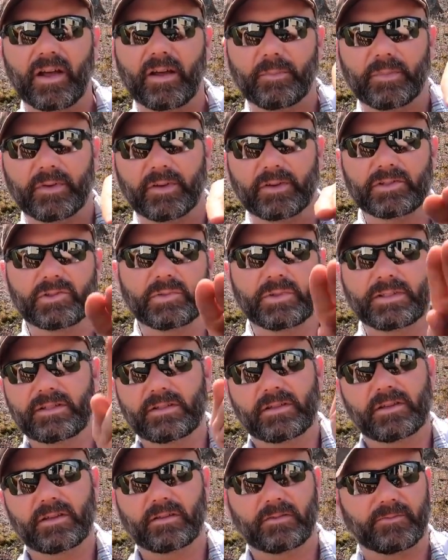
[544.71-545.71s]
up and they're
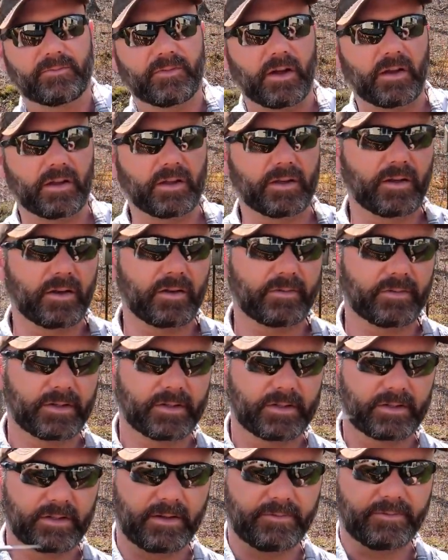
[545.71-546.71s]
twisting and falling over
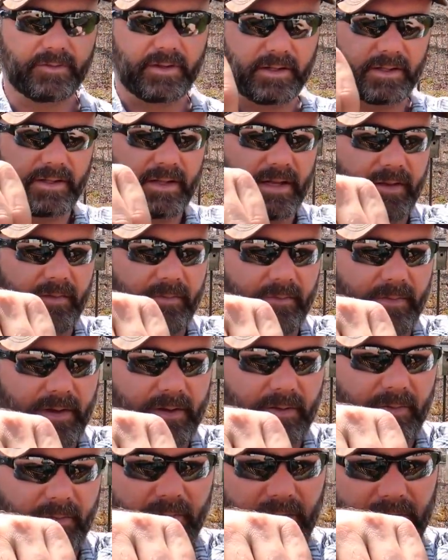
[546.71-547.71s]
and stuff like that, and we
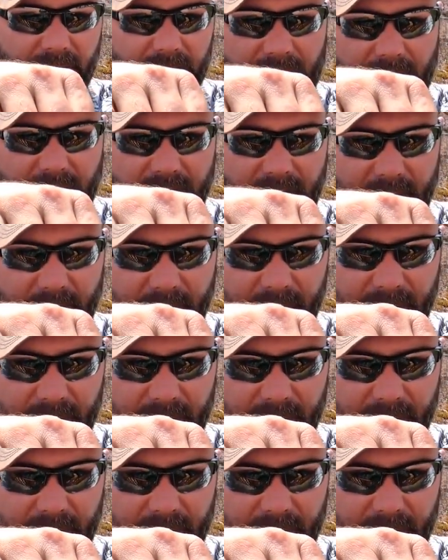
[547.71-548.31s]
don't want leggy